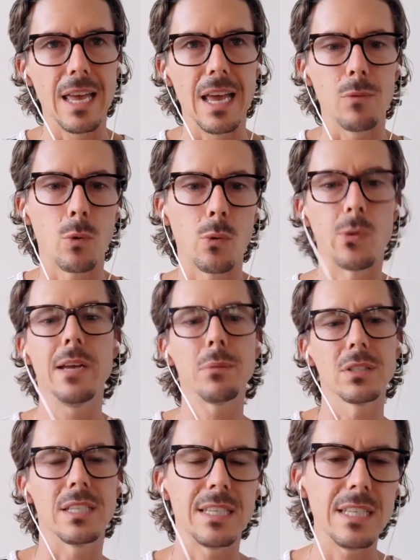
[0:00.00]
and we were
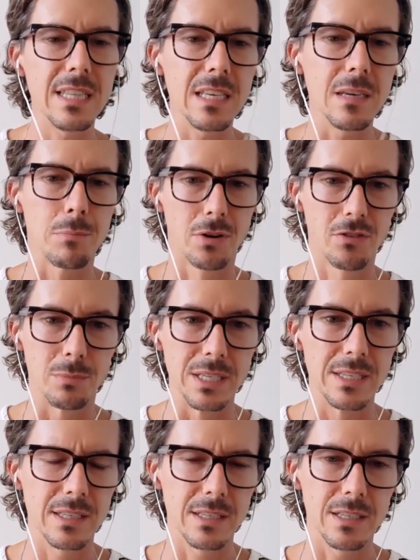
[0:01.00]
able to see the
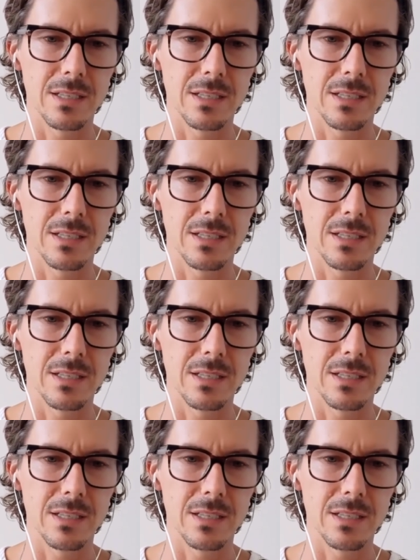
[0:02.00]
improvements.